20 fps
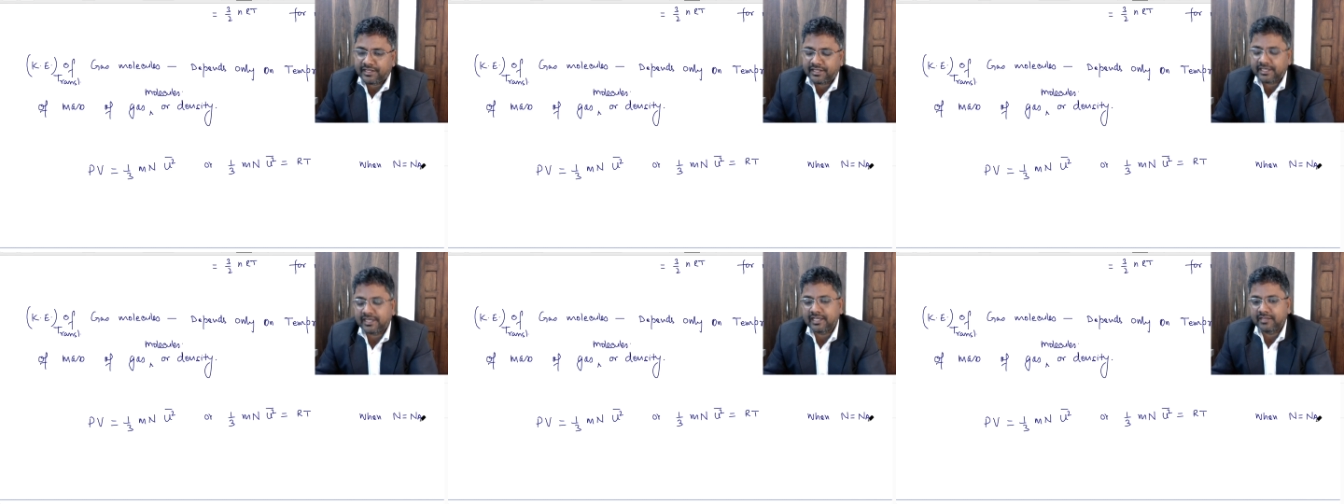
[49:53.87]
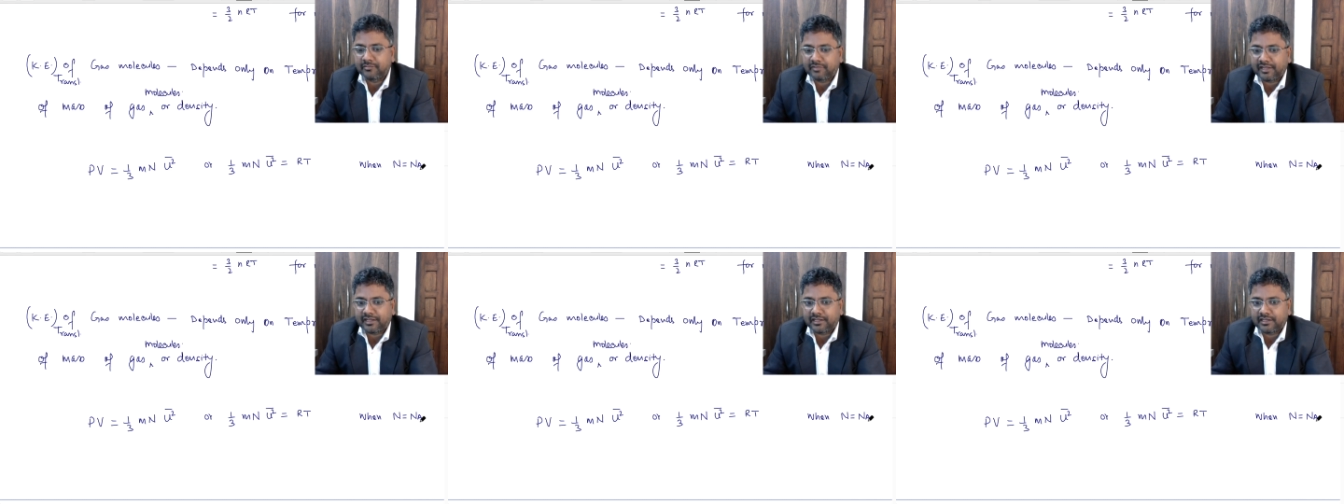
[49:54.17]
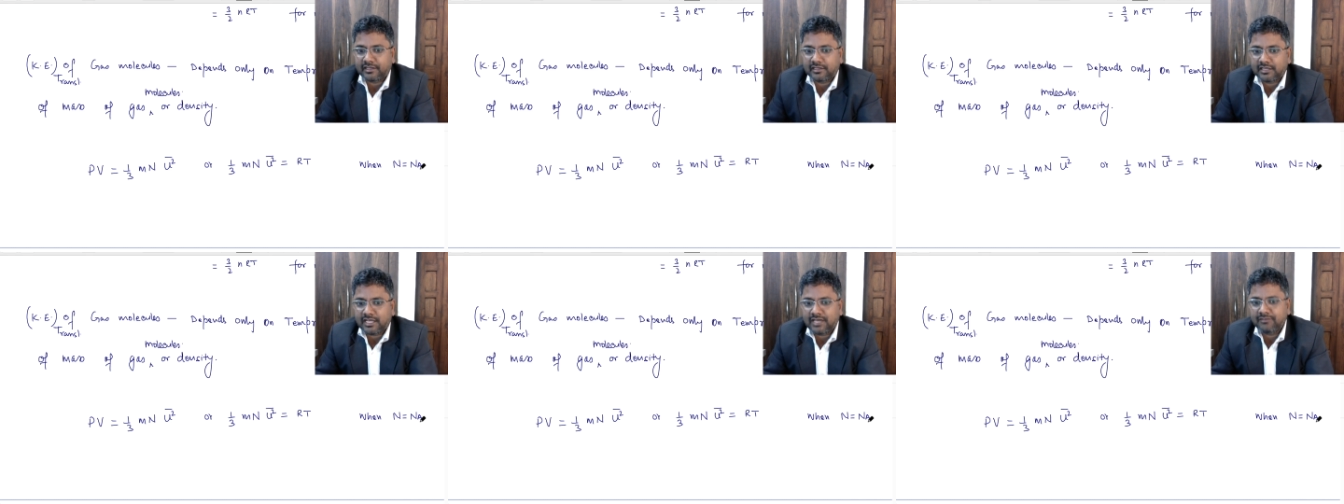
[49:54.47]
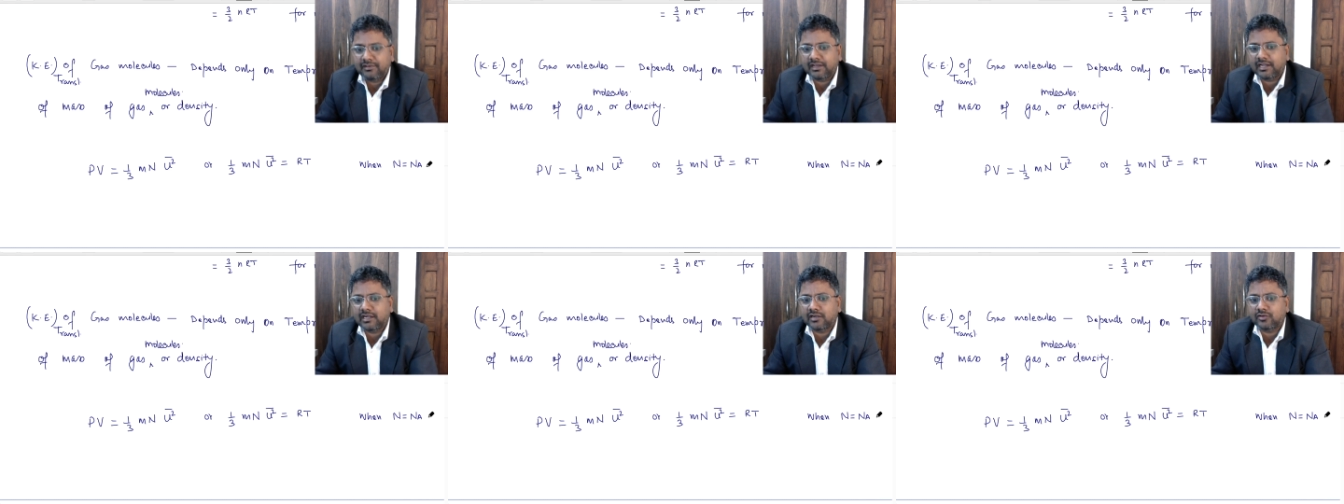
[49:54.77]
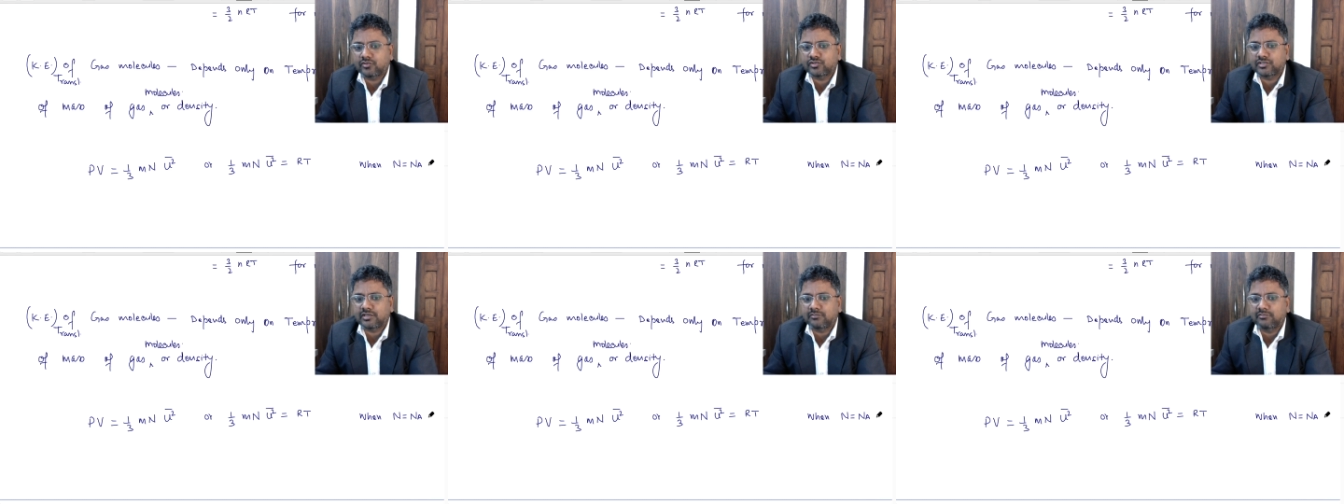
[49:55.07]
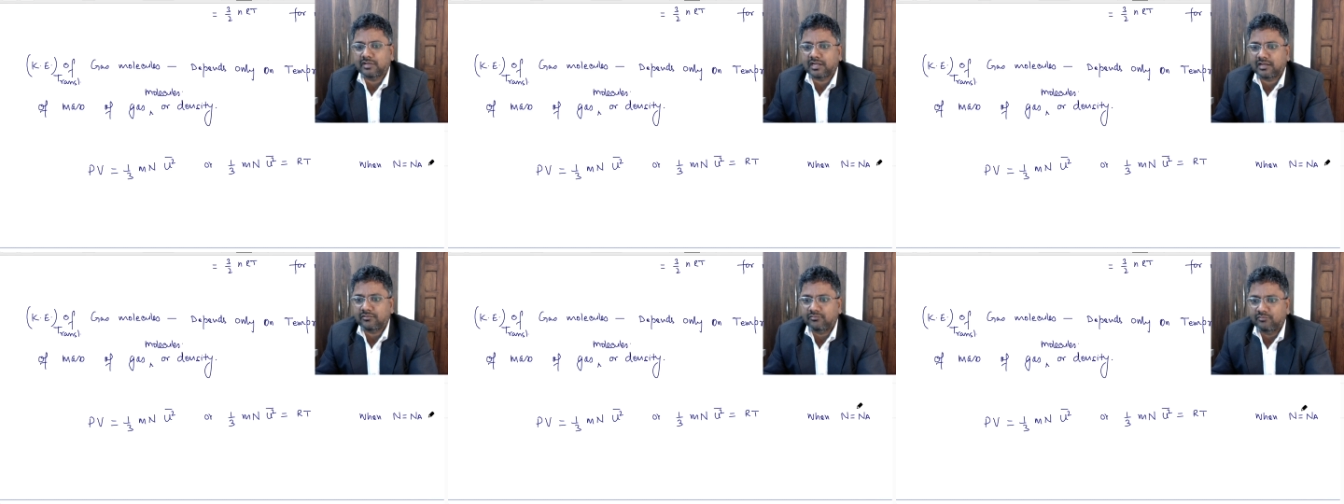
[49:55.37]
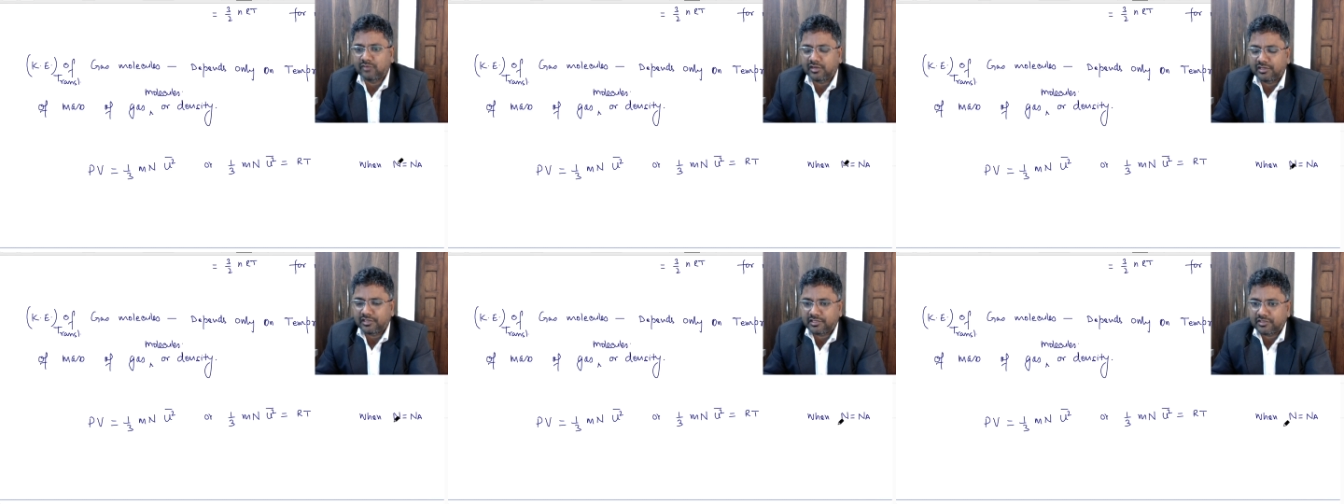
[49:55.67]
I am taking Avogadro's number of
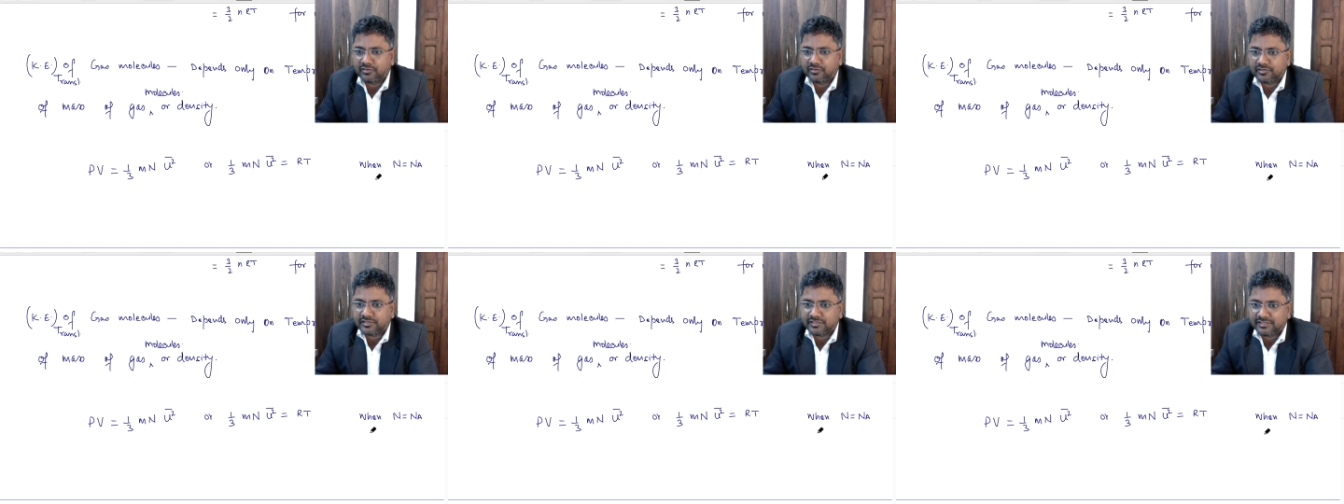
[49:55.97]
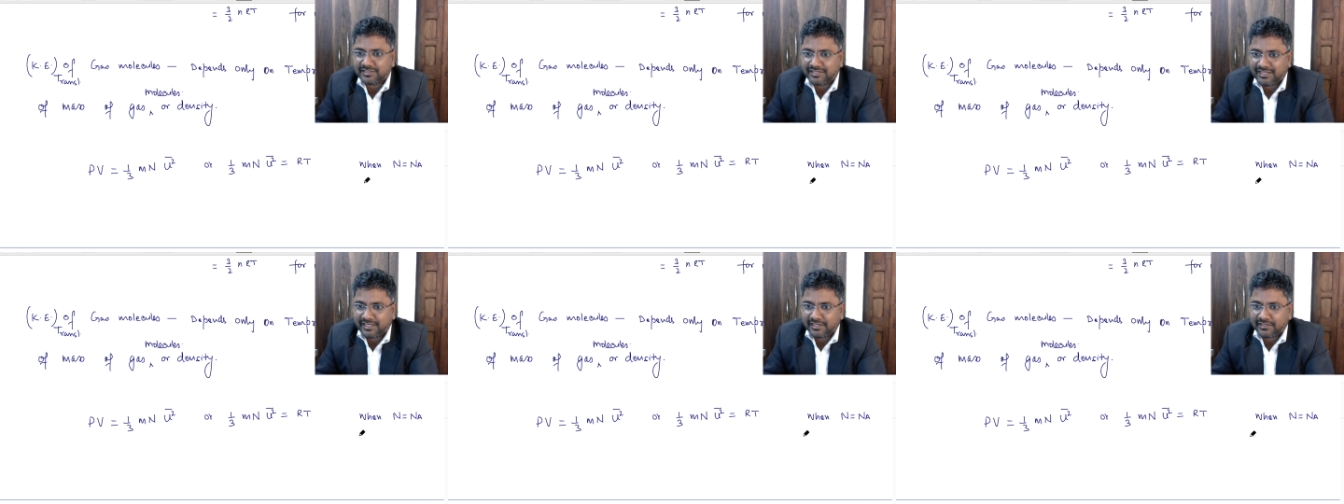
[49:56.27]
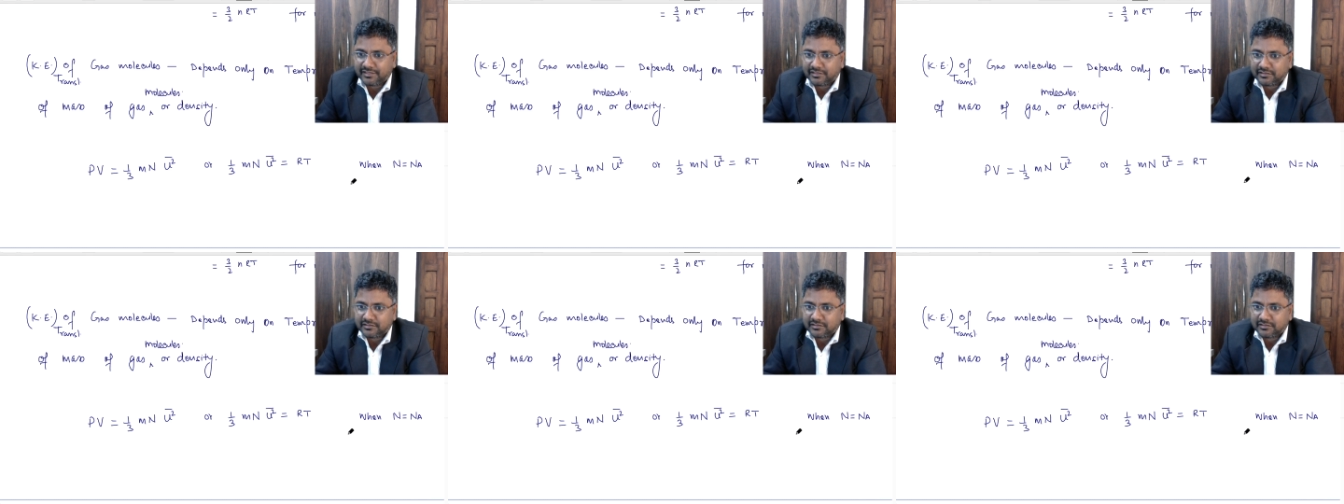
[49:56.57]
molecules, then